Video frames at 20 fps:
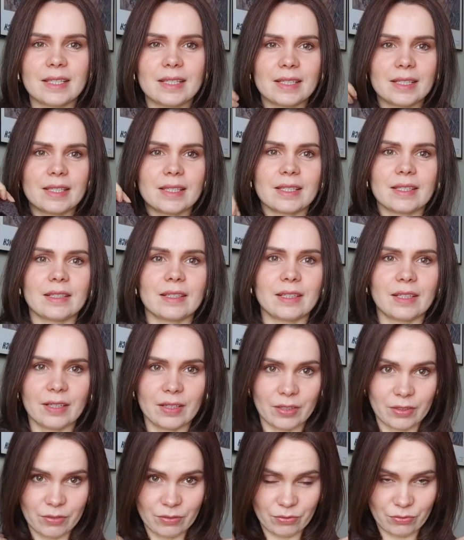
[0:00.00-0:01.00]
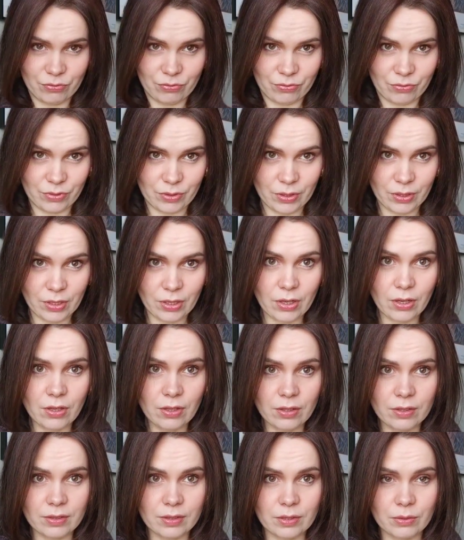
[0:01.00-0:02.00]
this
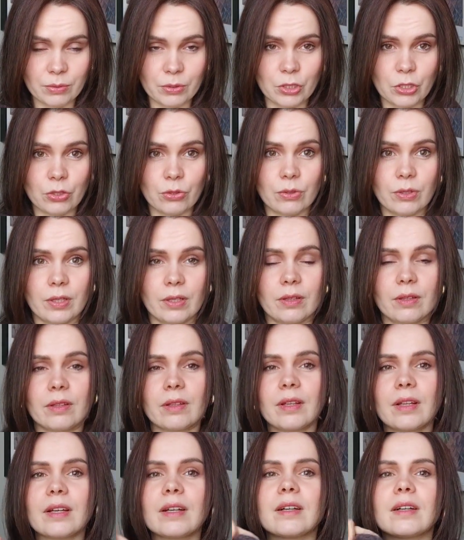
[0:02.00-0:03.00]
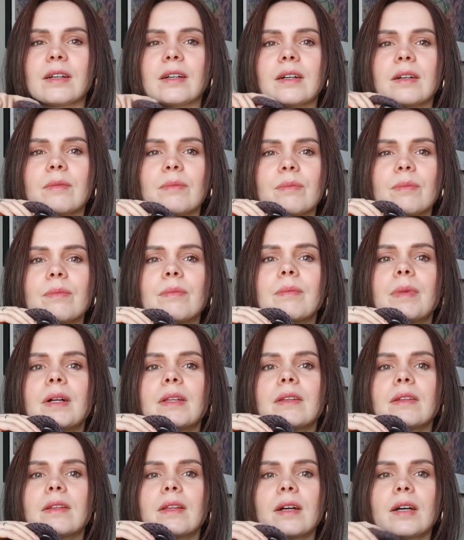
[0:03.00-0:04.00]
collar which you can
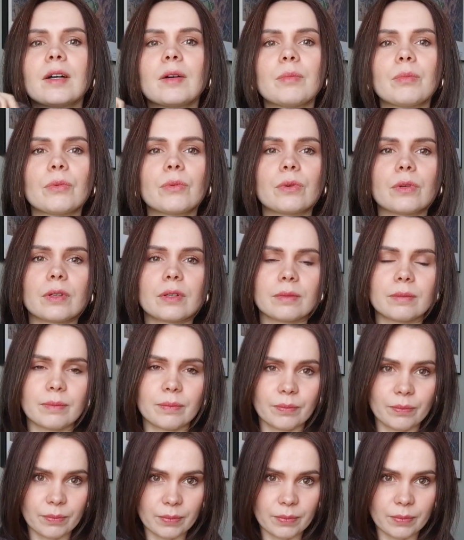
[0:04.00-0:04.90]
button up or